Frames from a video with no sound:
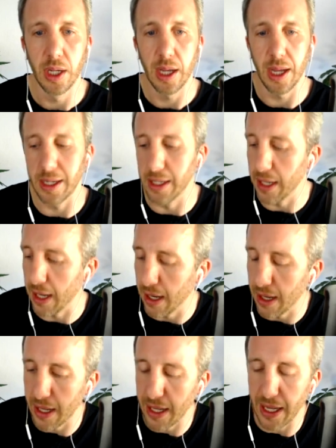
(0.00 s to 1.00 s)
And
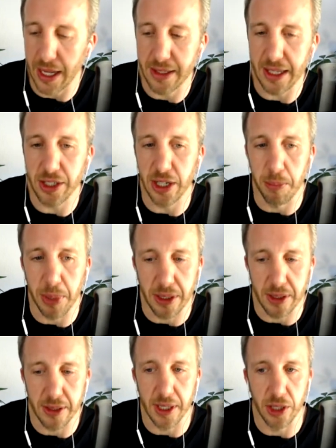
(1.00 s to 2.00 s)
uh, it's actually a big
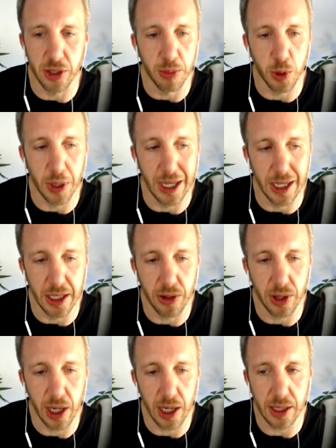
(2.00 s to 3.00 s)
distinction between linear
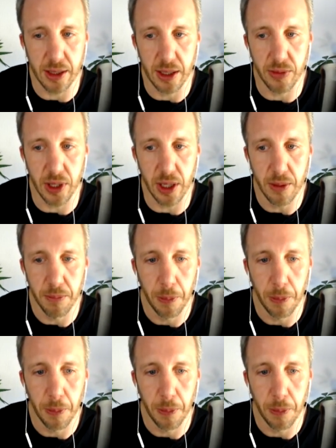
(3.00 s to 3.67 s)
and connect TV.